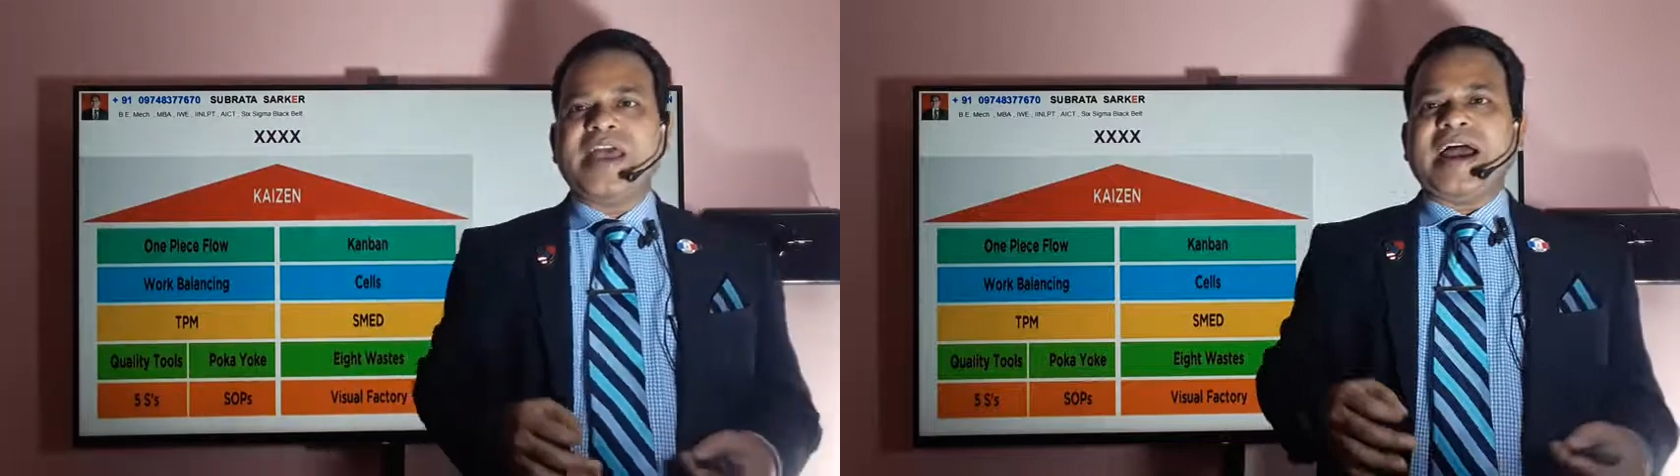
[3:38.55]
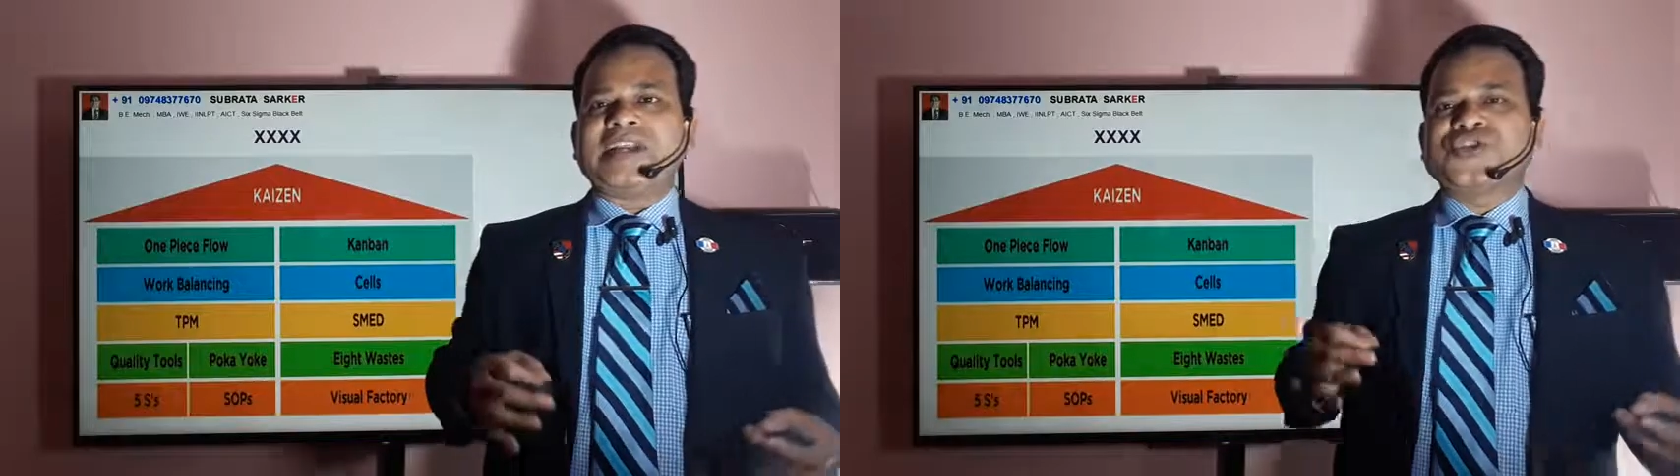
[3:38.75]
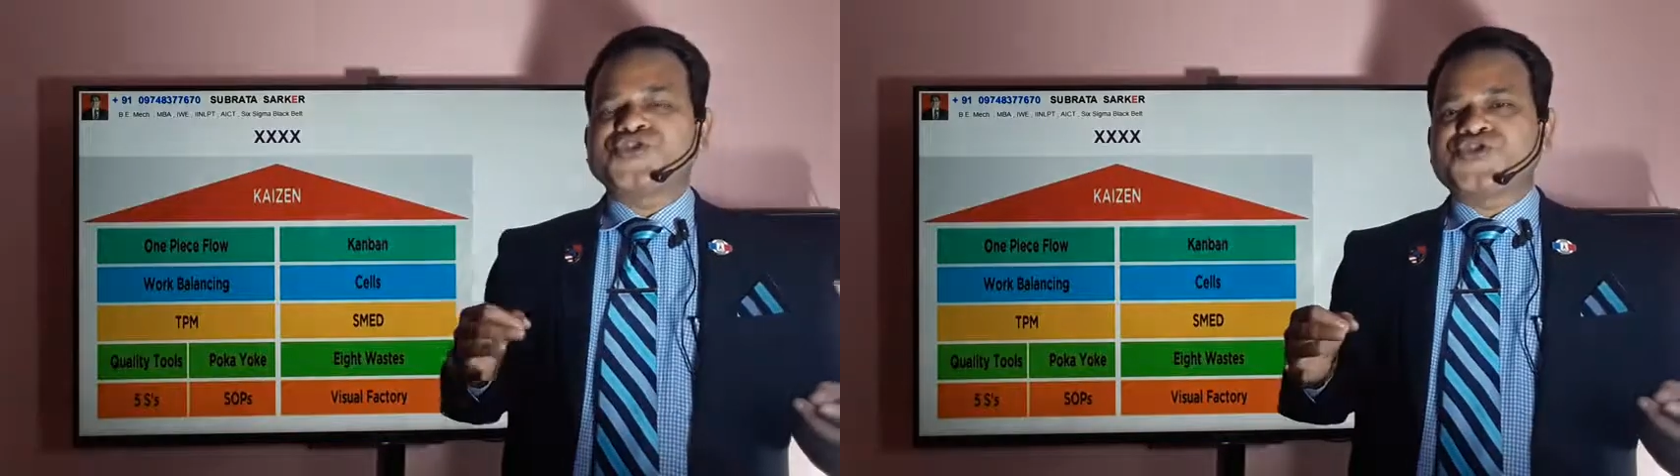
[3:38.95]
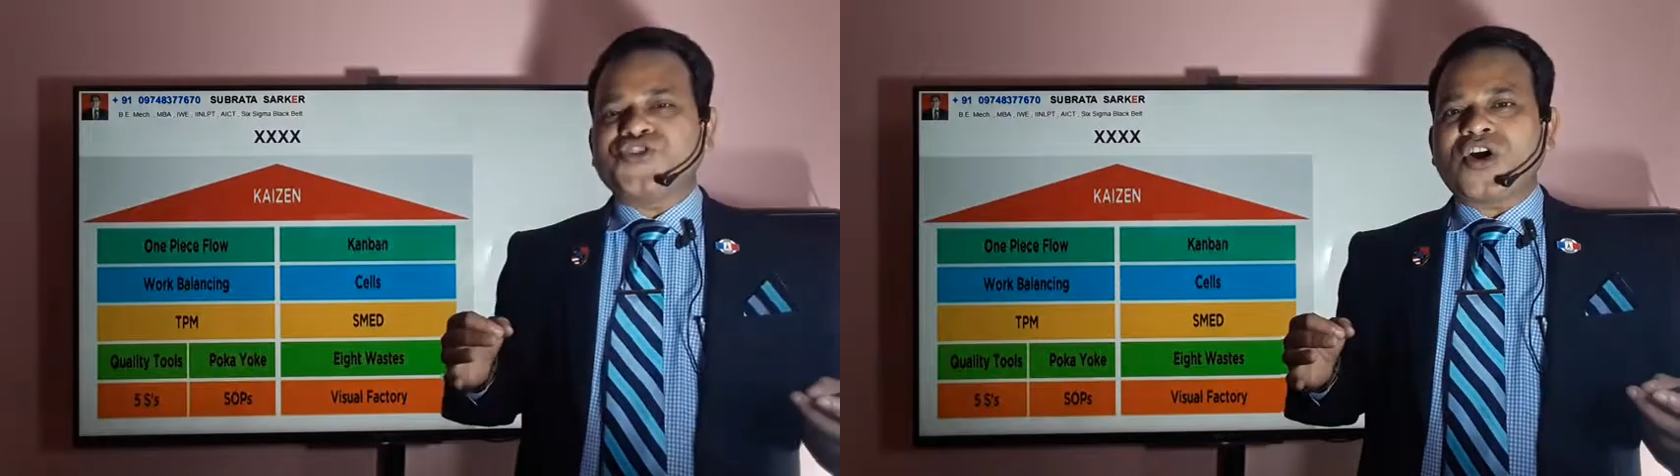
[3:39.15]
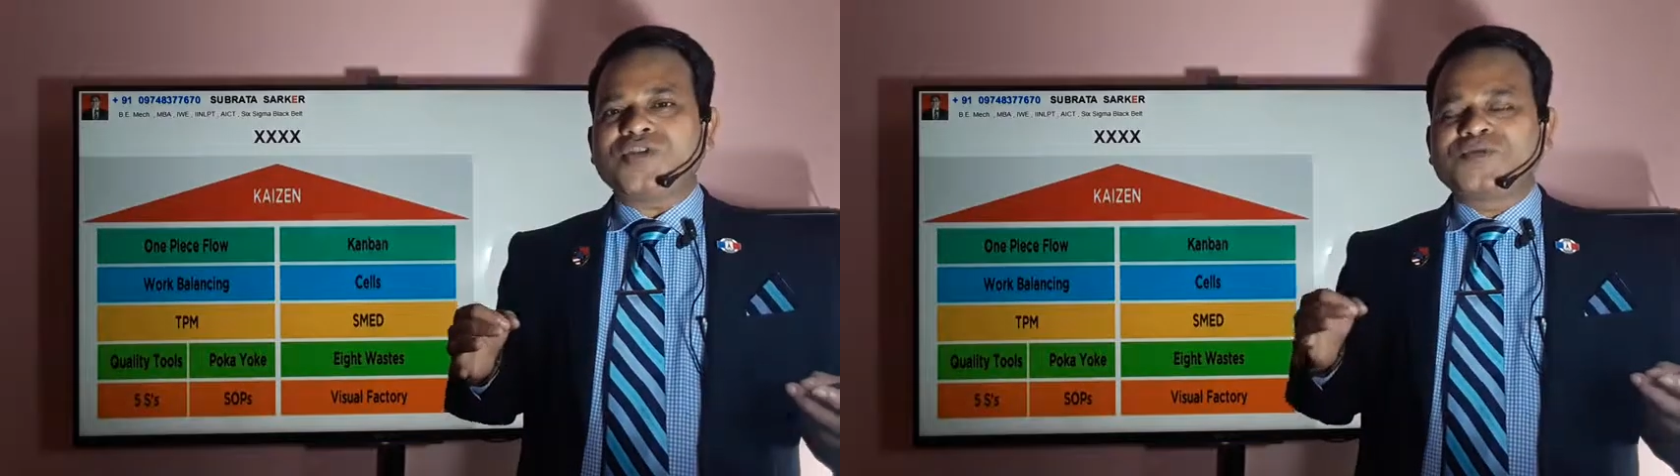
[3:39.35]
and
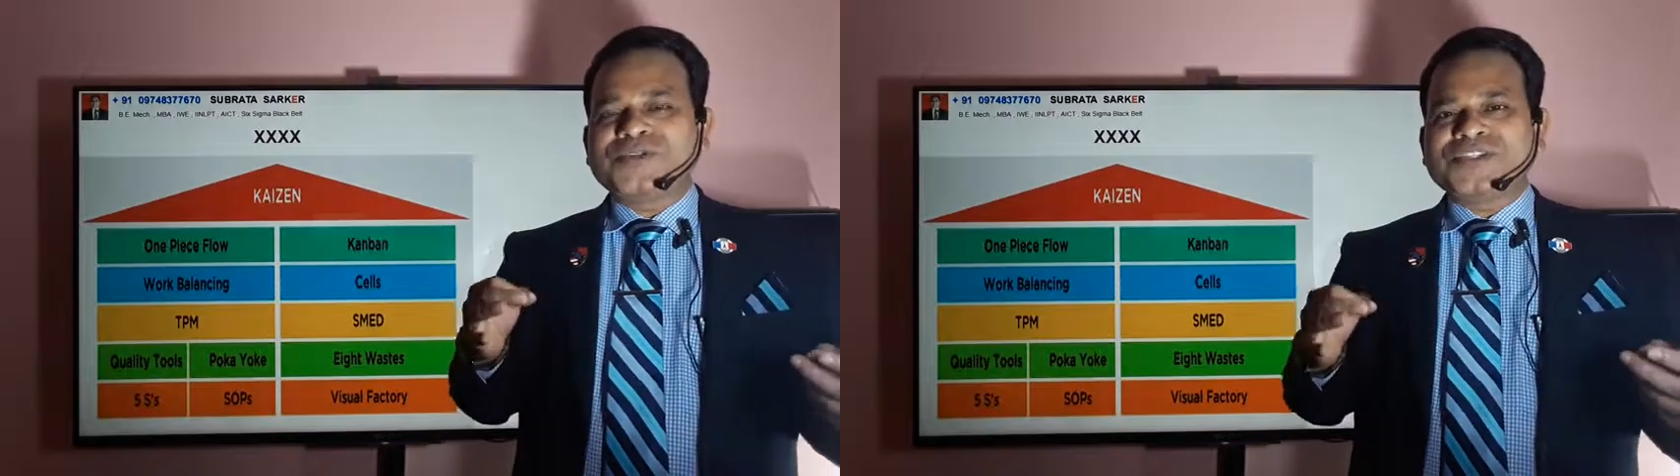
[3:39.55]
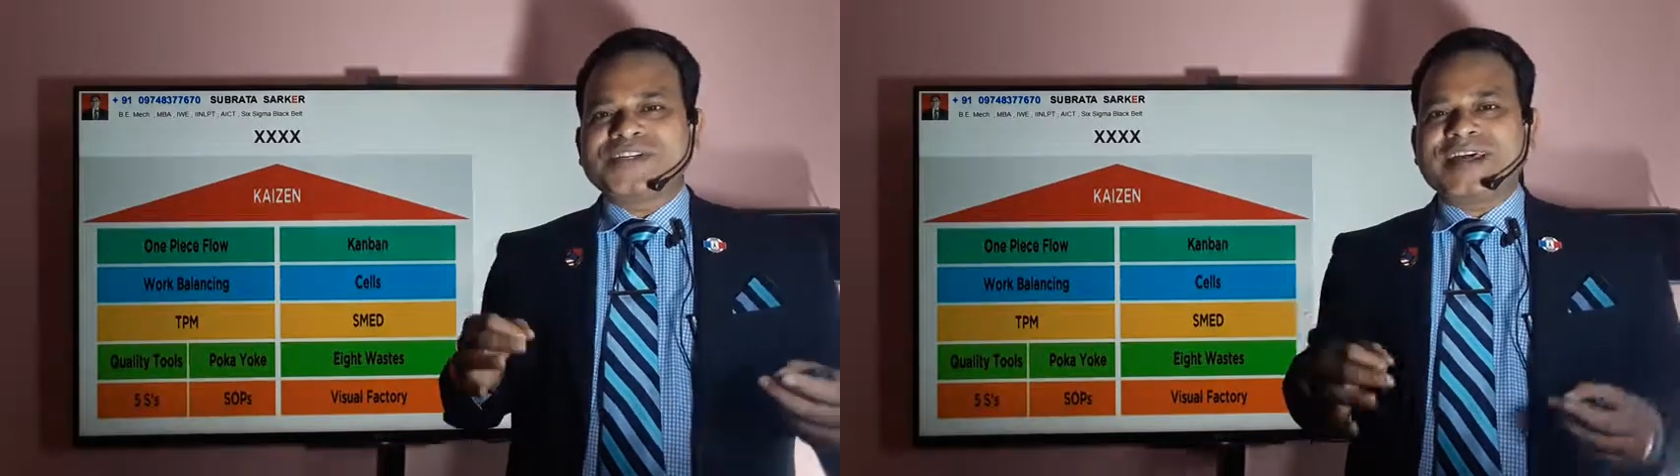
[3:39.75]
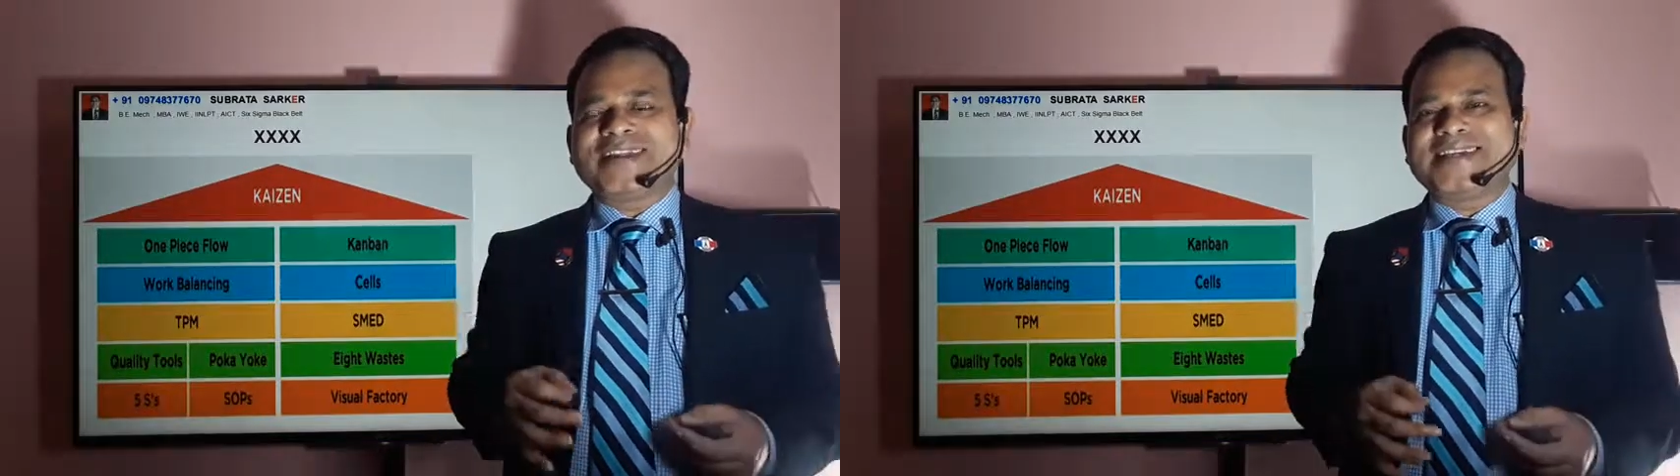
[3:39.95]
strong personal